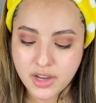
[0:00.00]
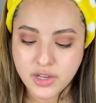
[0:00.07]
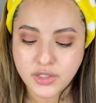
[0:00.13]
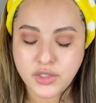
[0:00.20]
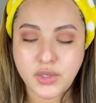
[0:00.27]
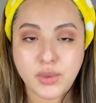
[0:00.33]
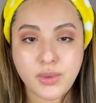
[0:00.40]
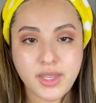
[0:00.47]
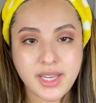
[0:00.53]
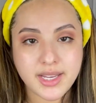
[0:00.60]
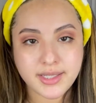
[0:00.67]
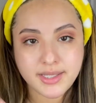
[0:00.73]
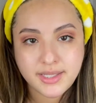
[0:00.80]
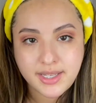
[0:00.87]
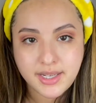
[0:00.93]
to the
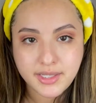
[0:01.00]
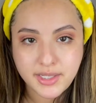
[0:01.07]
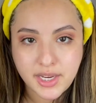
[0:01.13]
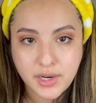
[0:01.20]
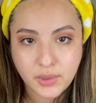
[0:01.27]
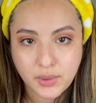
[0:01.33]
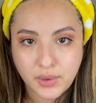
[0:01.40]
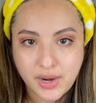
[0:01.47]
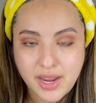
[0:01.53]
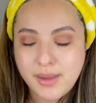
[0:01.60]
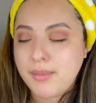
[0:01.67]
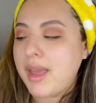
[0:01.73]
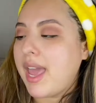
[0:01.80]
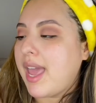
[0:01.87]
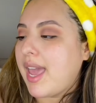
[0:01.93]
CC
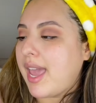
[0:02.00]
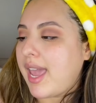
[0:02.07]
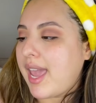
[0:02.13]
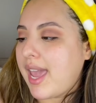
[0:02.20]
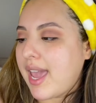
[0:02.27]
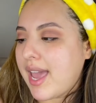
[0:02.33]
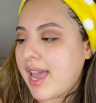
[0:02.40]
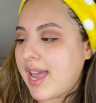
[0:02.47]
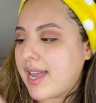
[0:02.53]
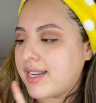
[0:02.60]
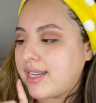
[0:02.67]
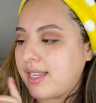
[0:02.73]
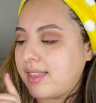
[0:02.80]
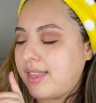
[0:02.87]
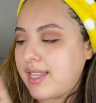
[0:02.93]
cream, and